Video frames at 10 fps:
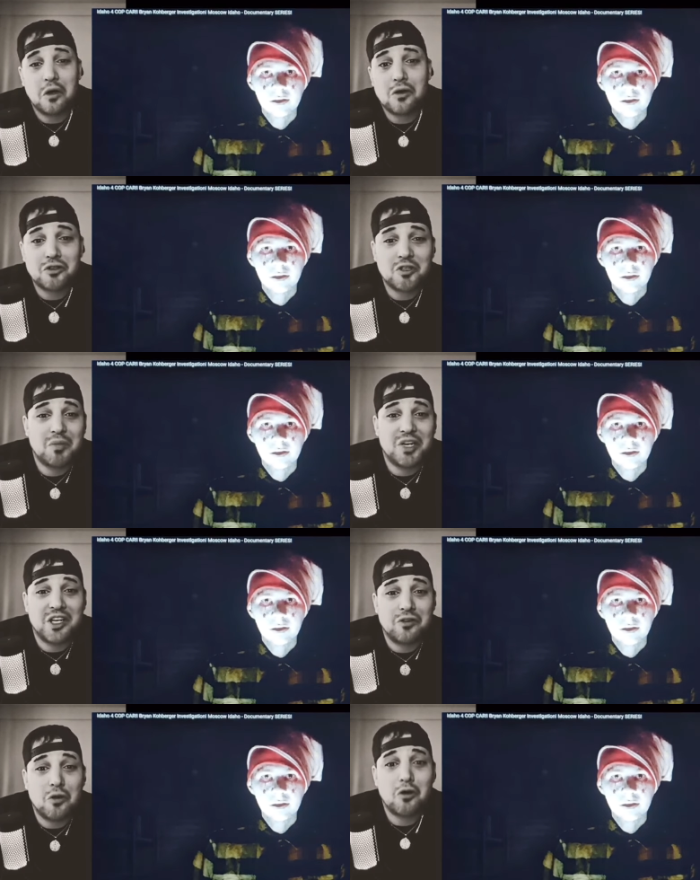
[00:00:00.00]
Speaker 1: "Oh, somebody
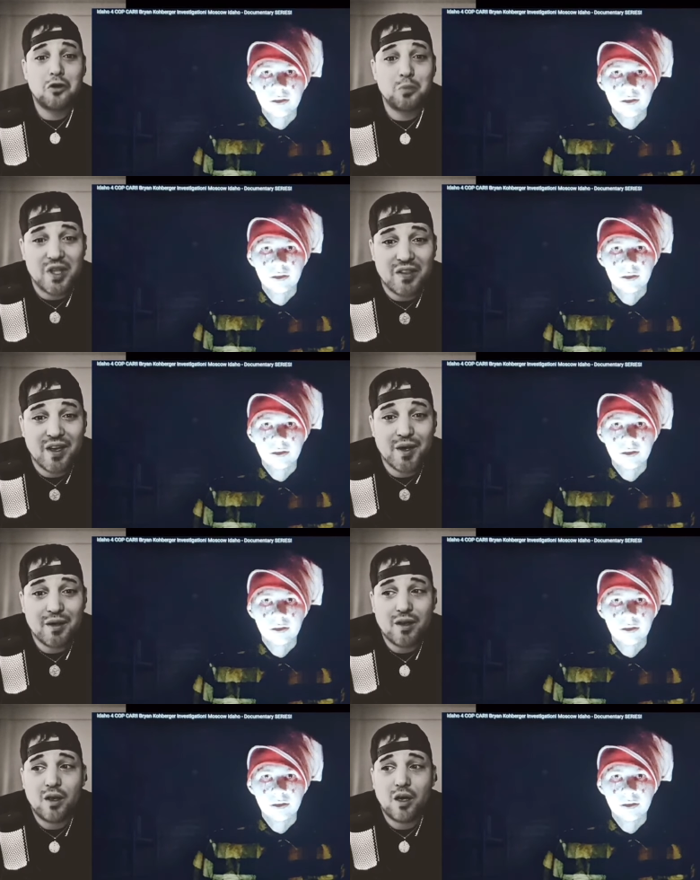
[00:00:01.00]
told me that."
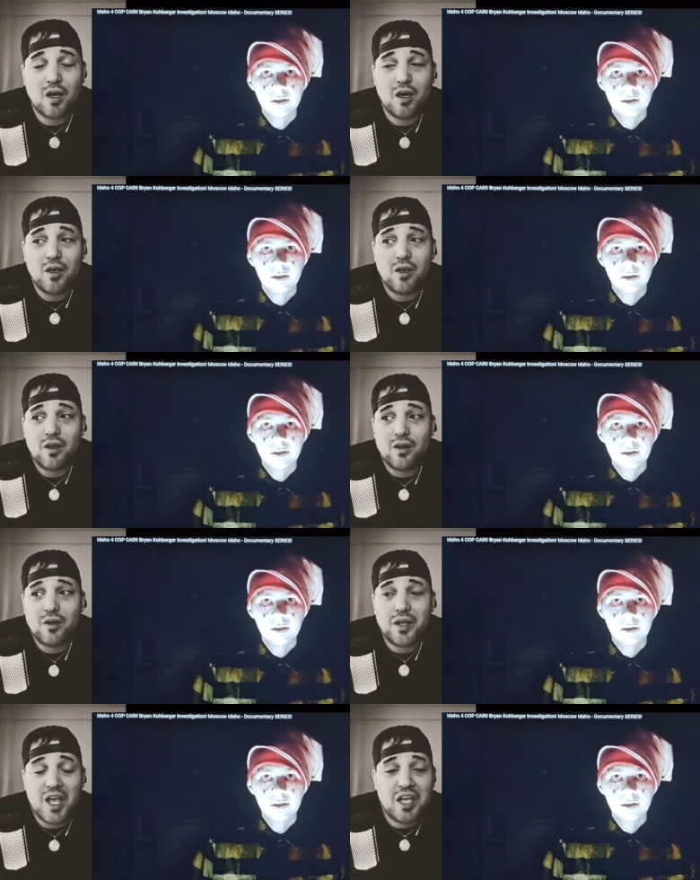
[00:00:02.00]
Uh,
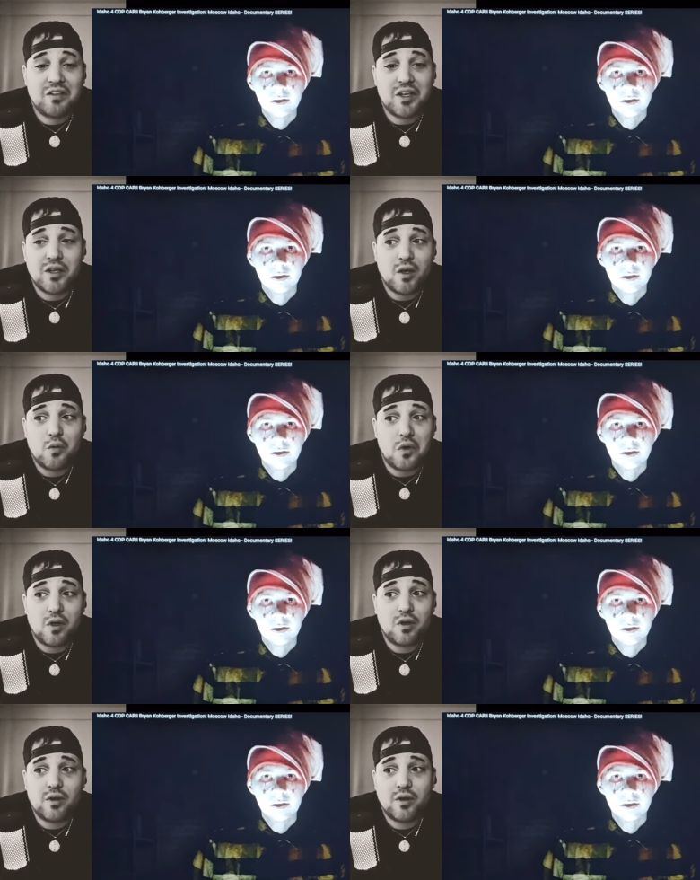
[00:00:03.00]
Kaylee, what
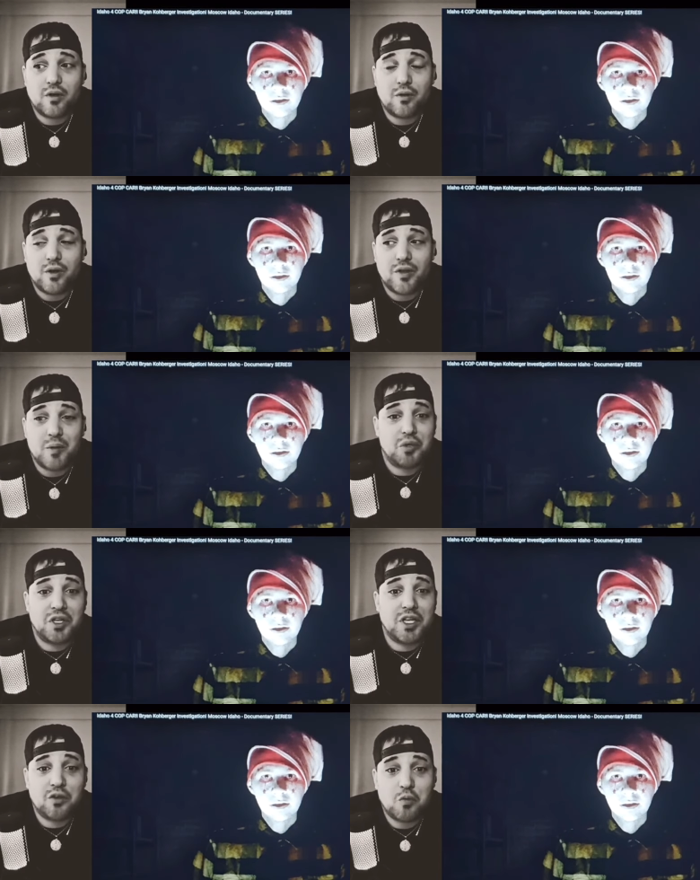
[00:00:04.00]
you know, the
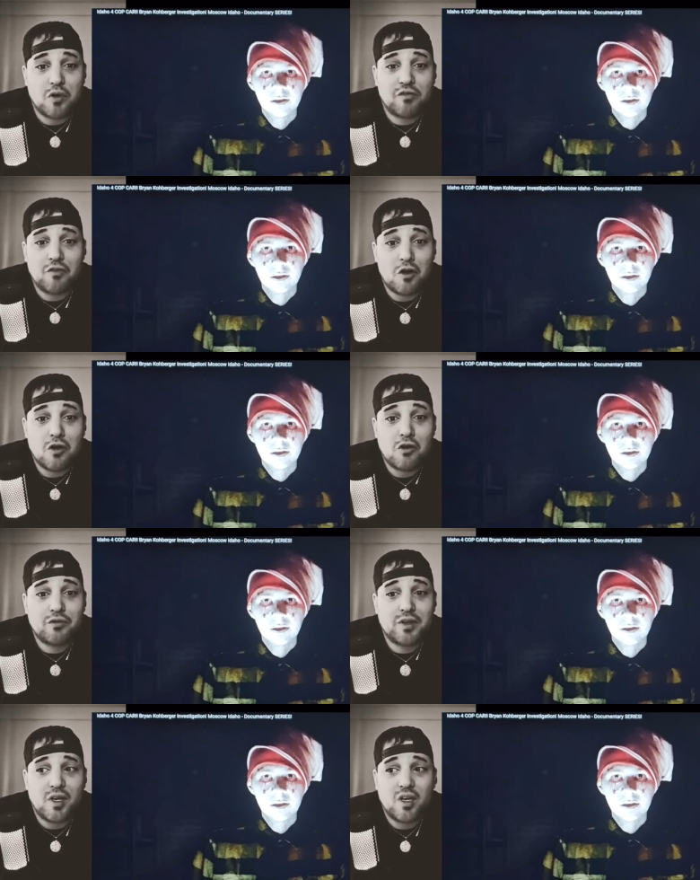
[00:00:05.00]
police were
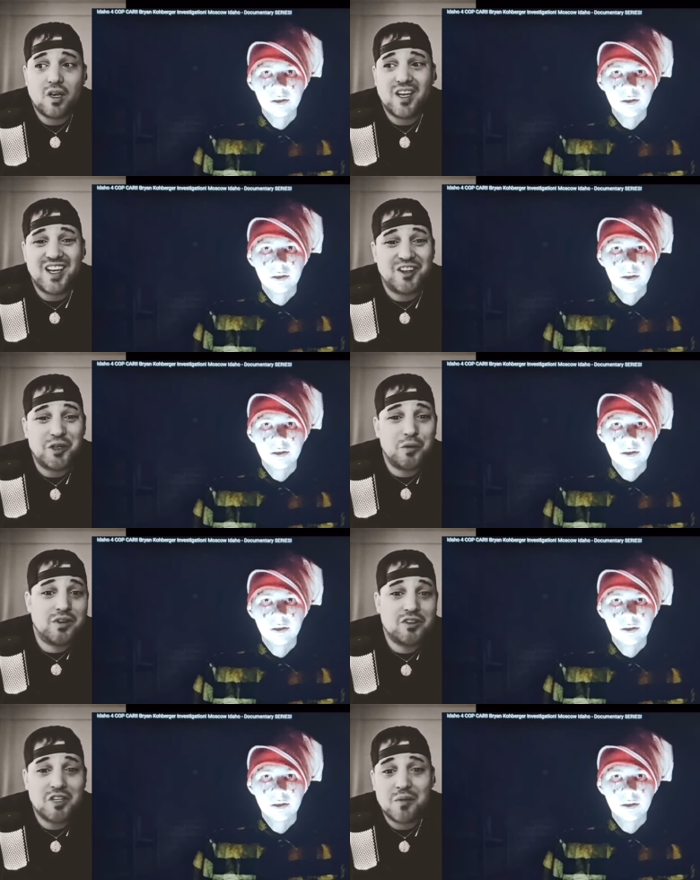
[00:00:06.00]
involved and doing
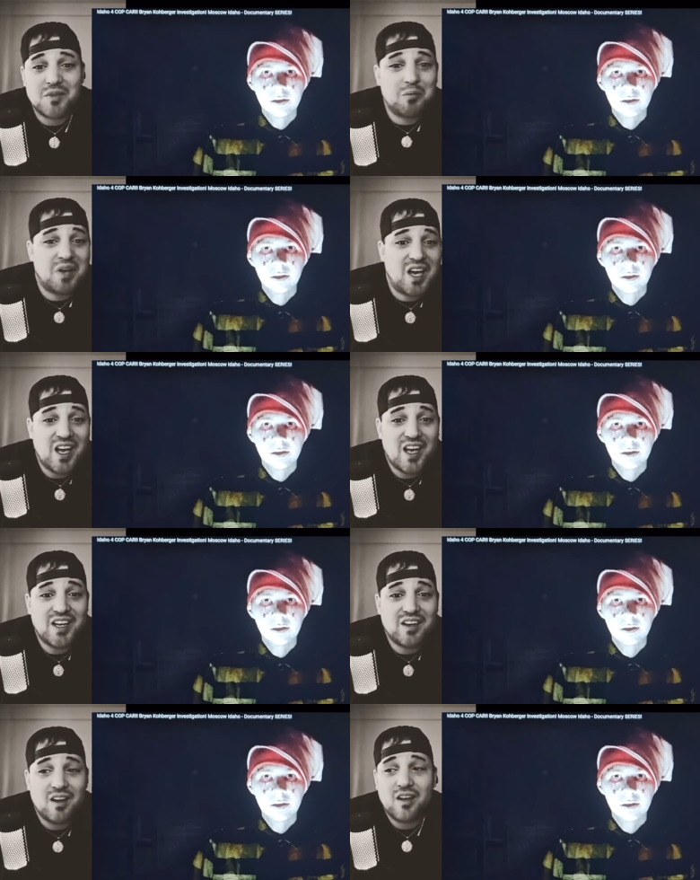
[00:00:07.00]
something
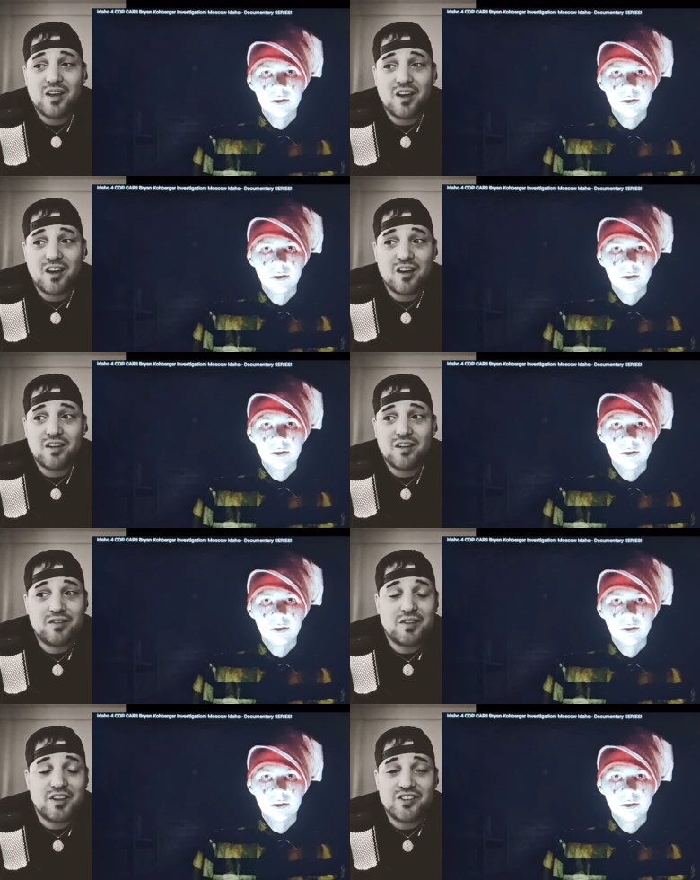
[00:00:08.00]
behind uh,
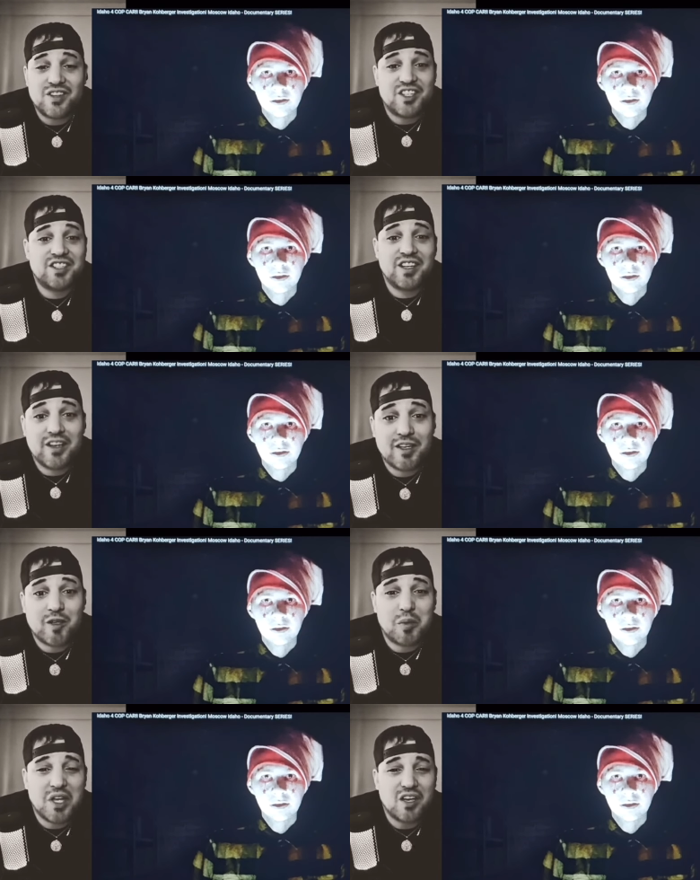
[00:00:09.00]
the, the scenes
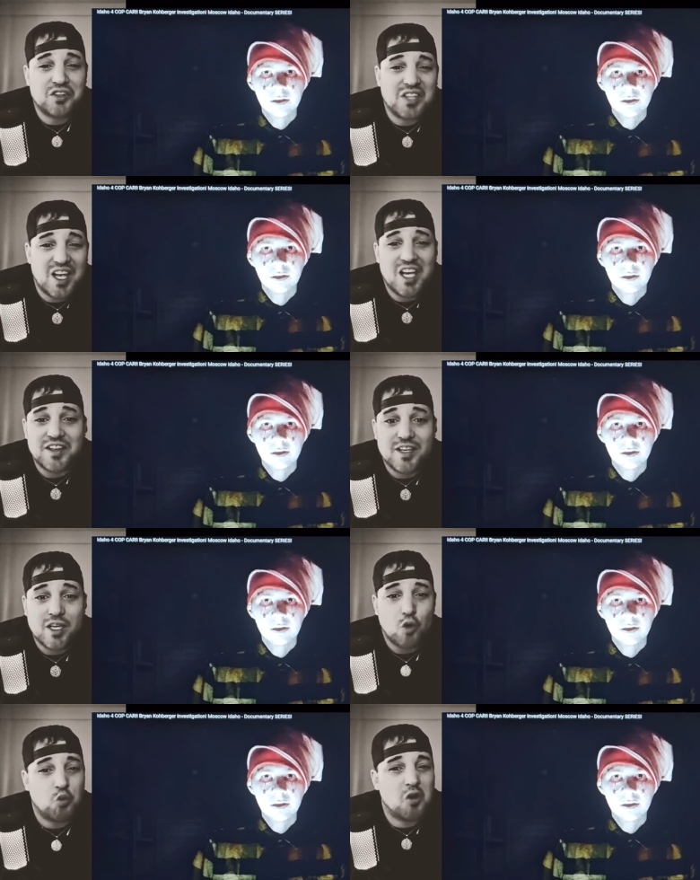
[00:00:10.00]
because Kaylee
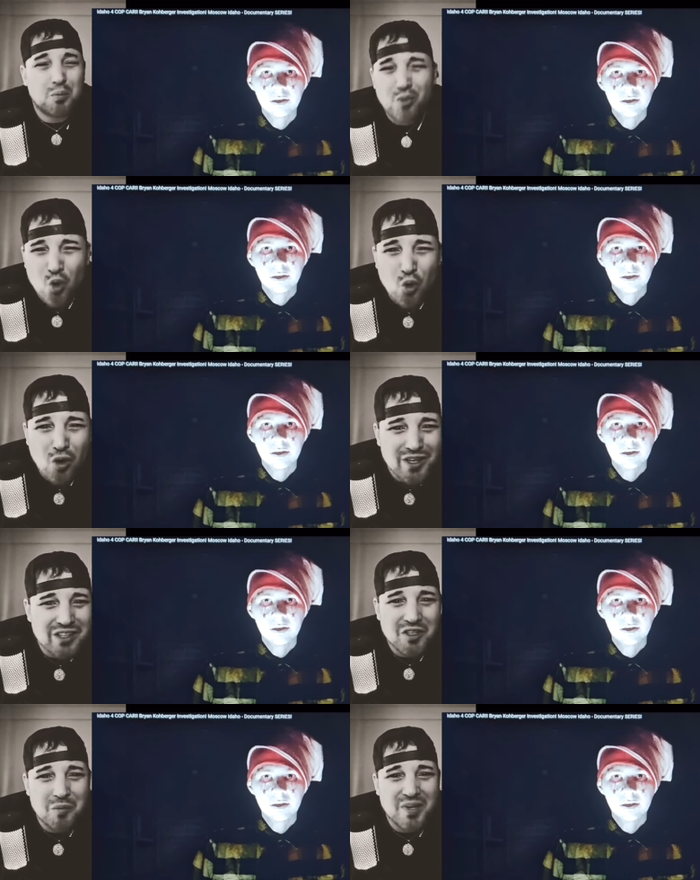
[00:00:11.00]
reported
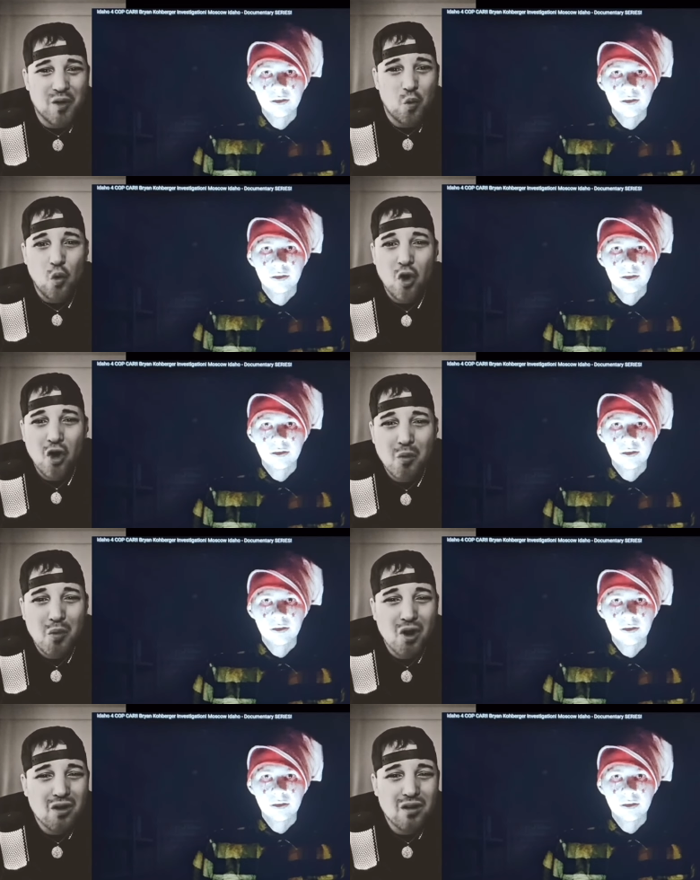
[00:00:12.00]
somebody at
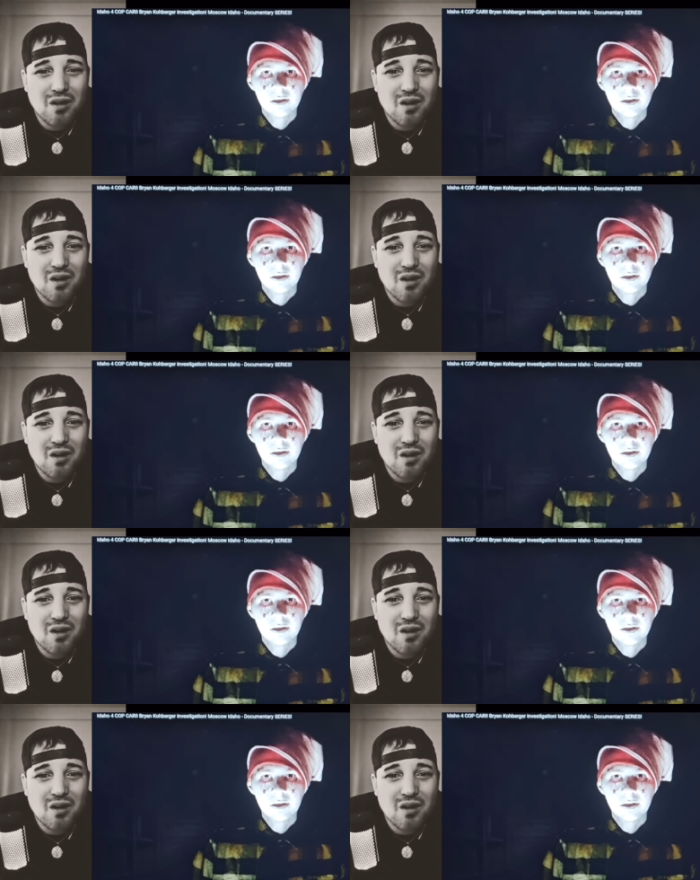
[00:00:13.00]
Walmart.